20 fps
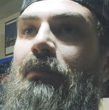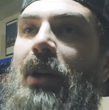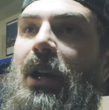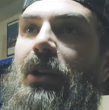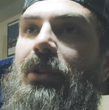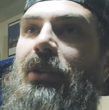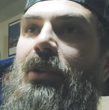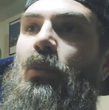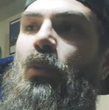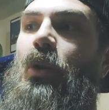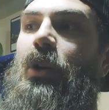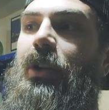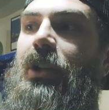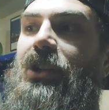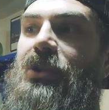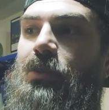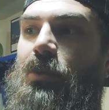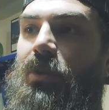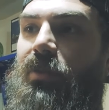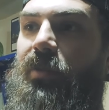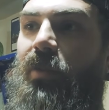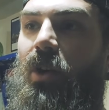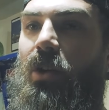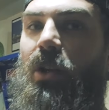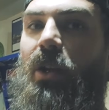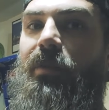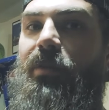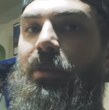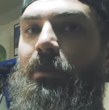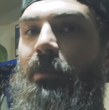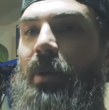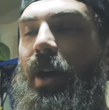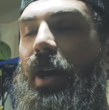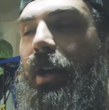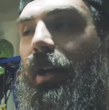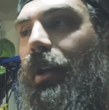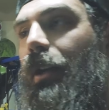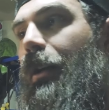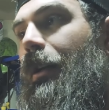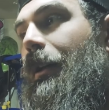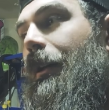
bigger than 1 inch will fall off the back.